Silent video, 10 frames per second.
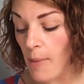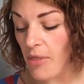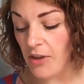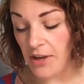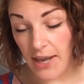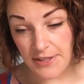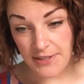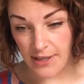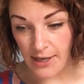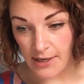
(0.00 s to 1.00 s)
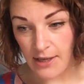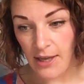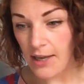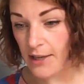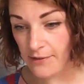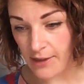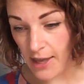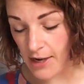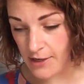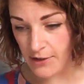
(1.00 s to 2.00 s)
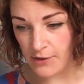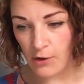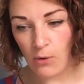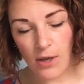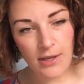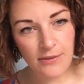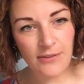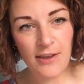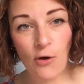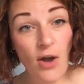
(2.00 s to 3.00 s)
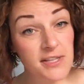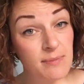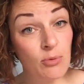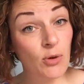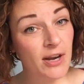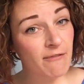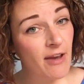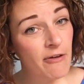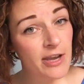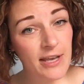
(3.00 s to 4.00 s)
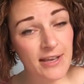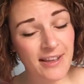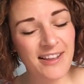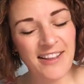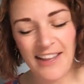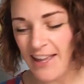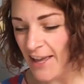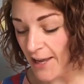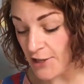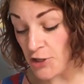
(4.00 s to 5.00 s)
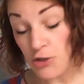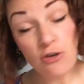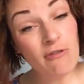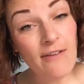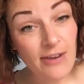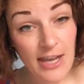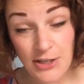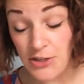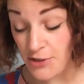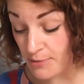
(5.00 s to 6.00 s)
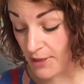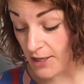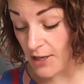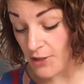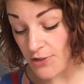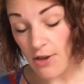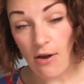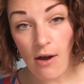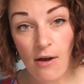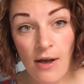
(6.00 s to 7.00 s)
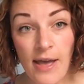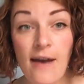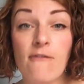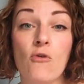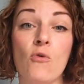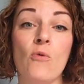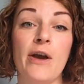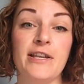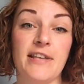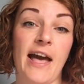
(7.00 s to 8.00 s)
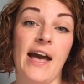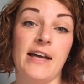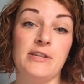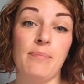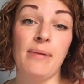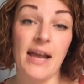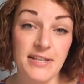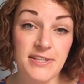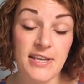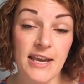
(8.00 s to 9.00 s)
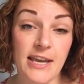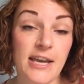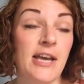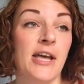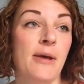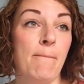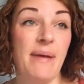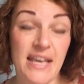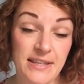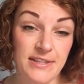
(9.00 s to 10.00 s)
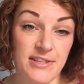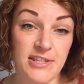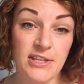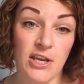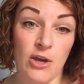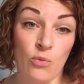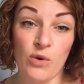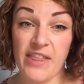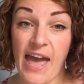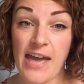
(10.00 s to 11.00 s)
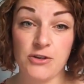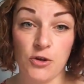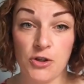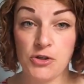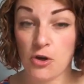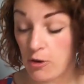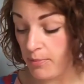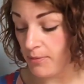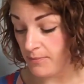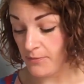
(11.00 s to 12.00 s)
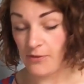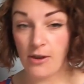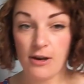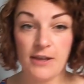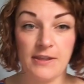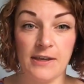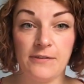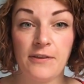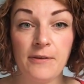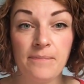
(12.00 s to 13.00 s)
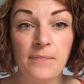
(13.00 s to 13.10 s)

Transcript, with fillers: Um, the next thing is, again, quite, it's a quite simple one and very, it's a new revelation to me. So I have always had plastic pins with a head on the top, so like these.